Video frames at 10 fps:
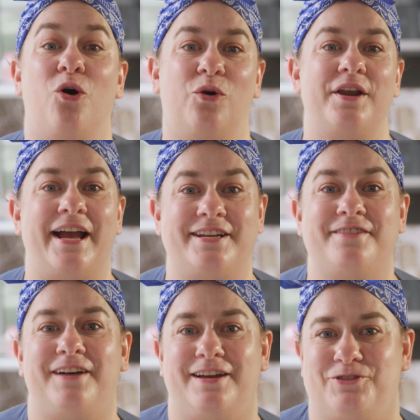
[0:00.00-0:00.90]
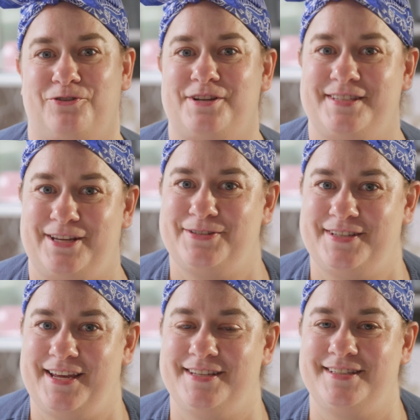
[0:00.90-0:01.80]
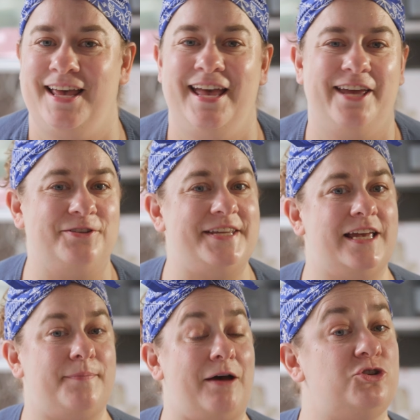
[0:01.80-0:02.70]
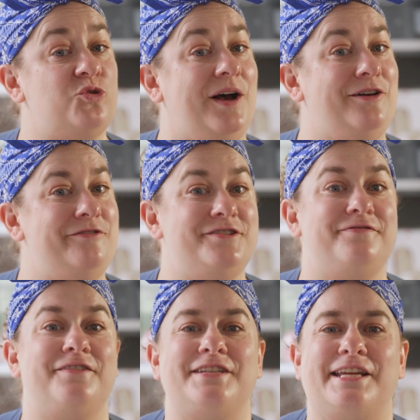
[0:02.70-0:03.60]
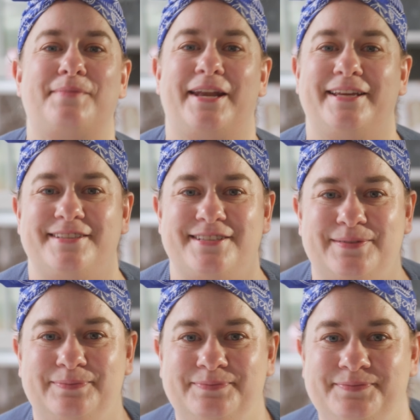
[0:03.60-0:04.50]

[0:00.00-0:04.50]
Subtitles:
or 95 degrees Celsius. It'll take about 12 to 15 minutes.